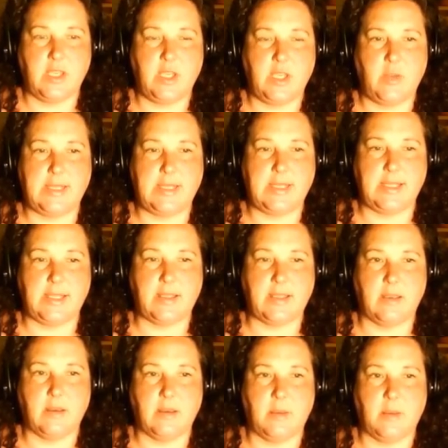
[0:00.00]
you would
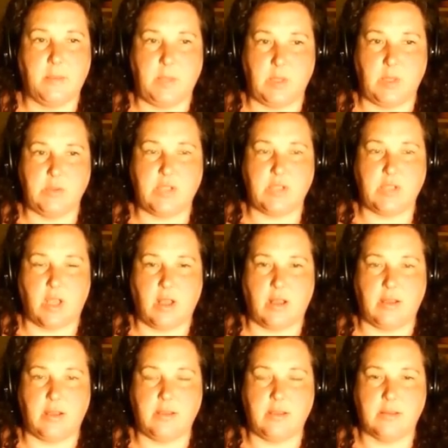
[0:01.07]
click mute
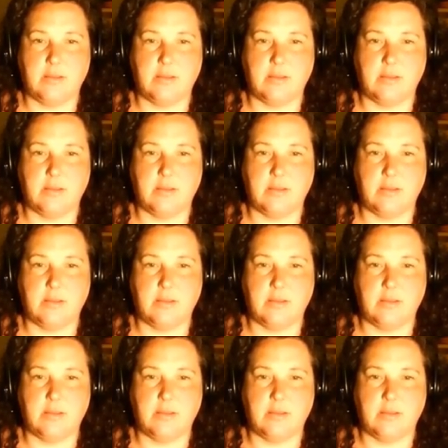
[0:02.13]
all,